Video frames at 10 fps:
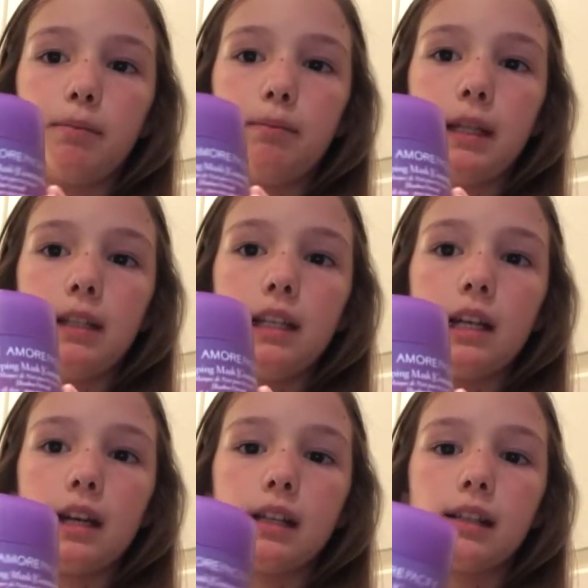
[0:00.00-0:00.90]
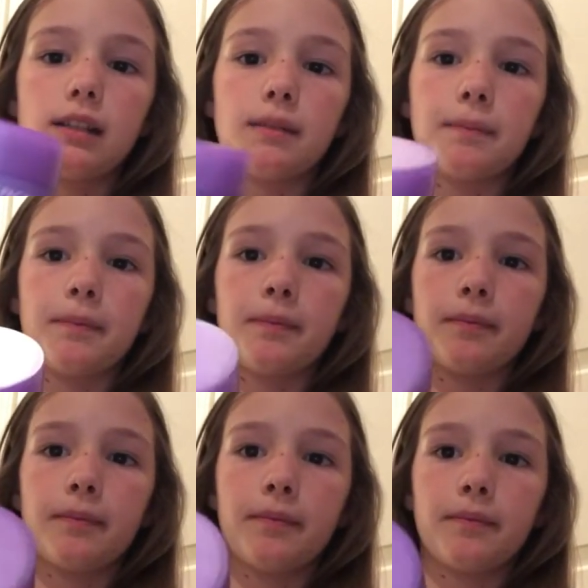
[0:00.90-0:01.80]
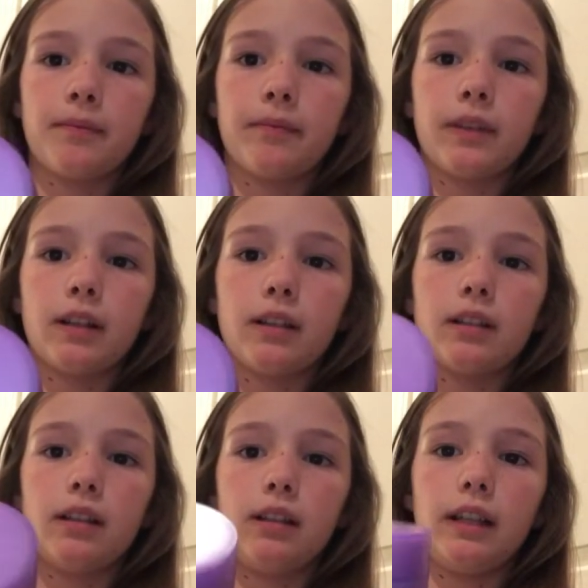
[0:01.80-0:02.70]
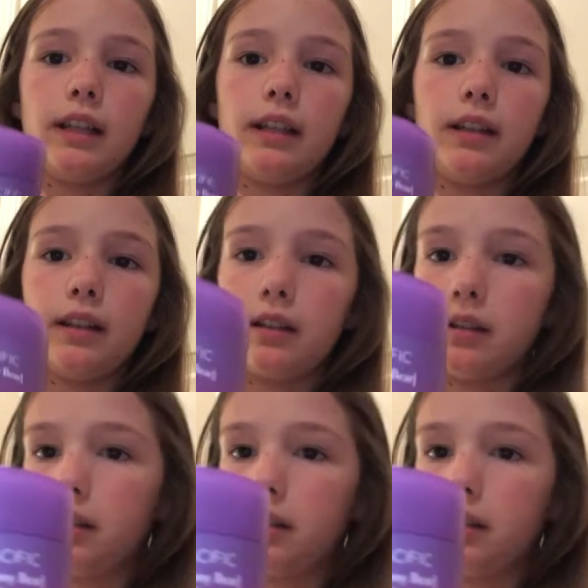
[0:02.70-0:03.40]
BTS. There's the lid.